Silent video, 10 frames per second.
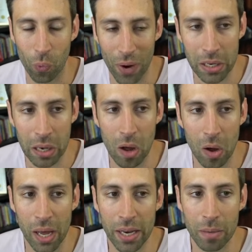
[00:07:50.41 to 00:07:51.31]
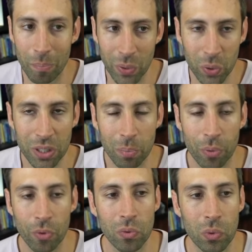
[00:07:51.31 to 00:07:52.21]
red line, building
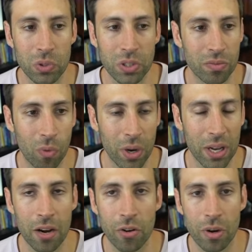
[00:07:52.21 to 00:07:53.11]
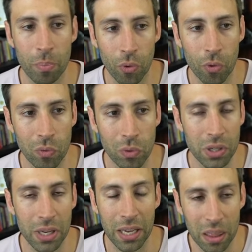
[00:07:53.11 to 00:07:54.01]
approvals, there's 1,400
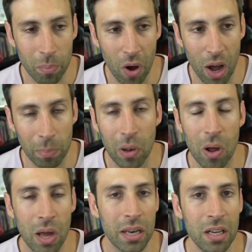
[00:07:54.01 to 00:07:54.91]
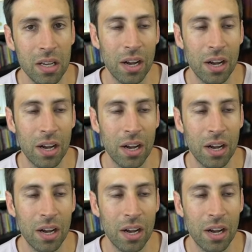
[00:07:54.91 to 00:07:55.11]
approvals in the pipeline.